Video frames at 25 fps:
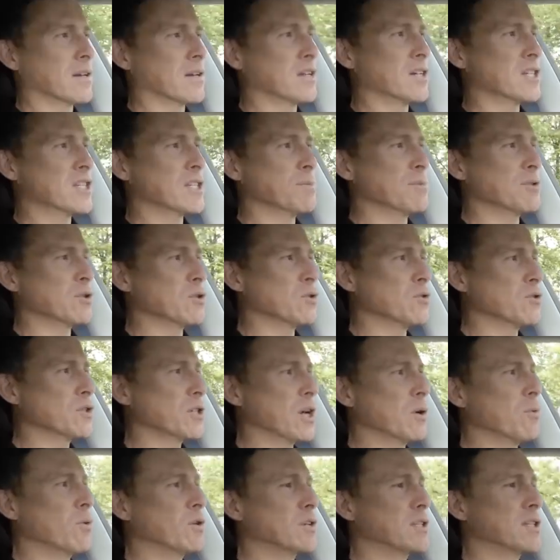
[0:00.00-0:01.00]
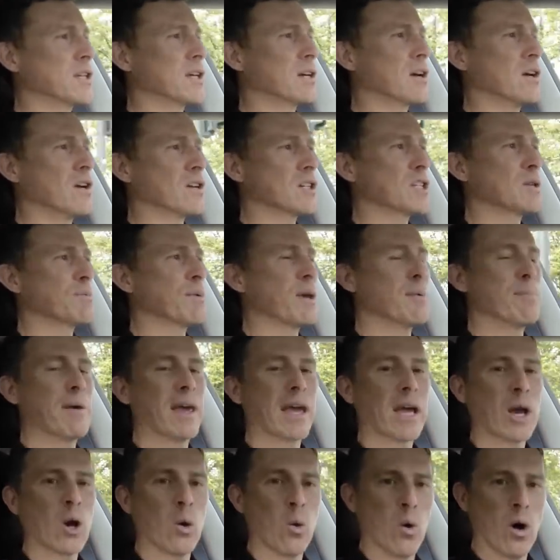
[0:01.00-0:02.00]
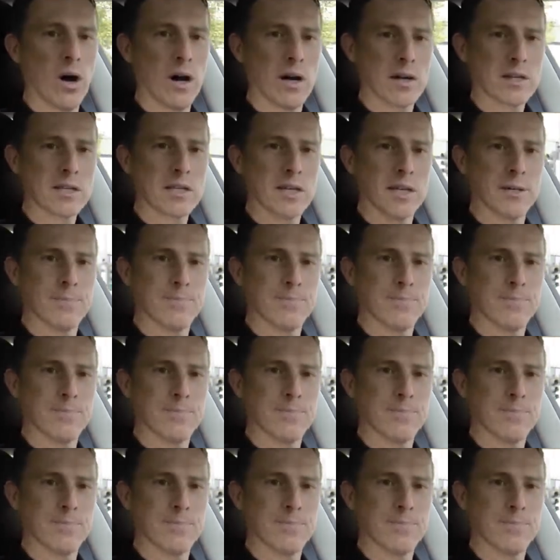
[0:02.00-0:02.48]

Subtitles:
Customers also wanted the cars to be a bit quieter,